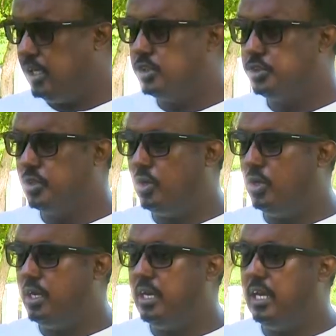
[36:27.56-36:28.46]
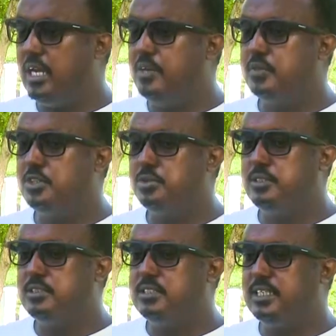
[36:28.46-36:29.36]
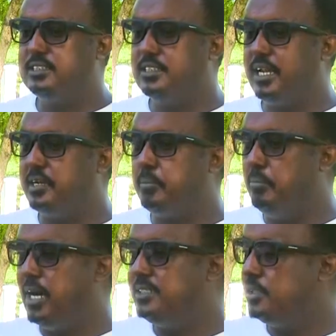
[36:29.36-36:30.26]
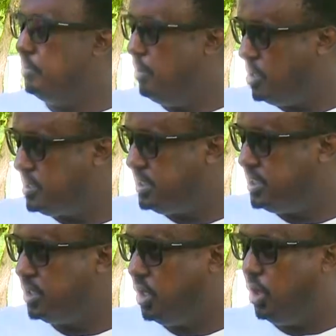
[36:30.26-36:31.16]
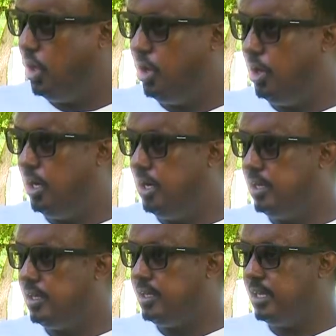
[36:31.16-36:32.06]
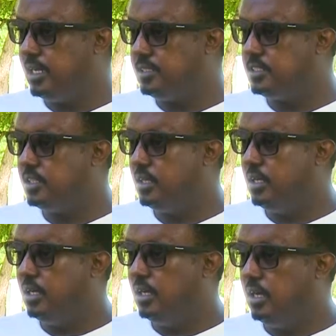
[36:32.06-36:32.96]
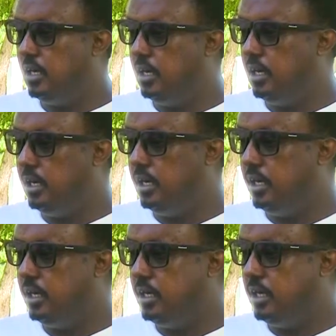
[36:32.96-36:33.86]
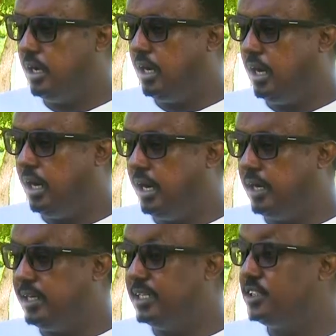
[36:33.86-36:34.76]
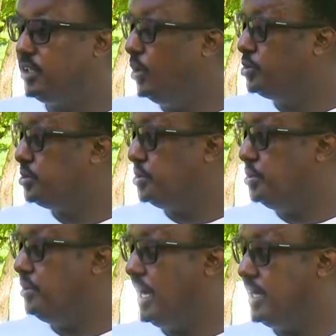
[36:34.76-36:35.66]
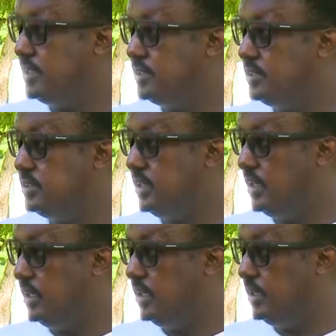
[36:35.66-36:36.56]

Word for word: So, even to the things that matter most or that uh, are getting close to you as uh,